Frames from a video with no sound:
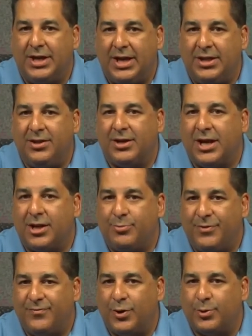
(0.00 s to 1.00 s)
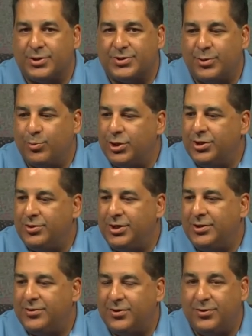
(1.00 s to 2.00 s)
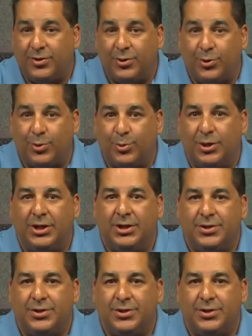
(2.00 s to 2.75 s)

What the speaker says: and you got to be focused on what you need to do